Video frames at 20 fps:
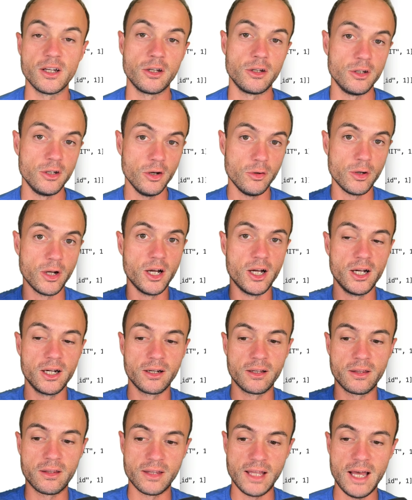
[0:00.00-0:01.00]
yo
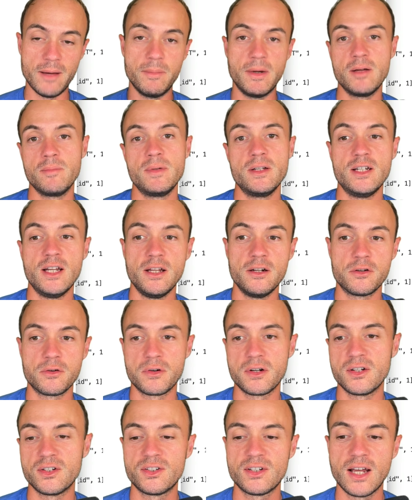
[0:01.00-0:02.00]
dog, that might be
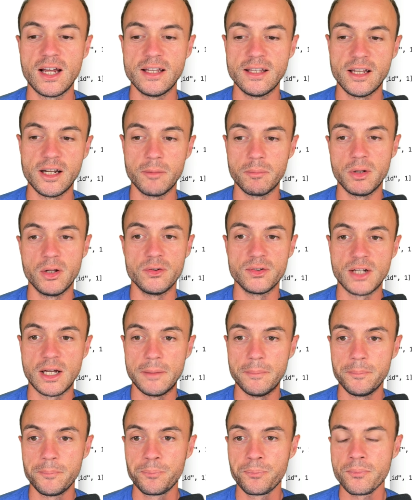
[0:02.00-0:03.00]
dangerous, and then it blows up.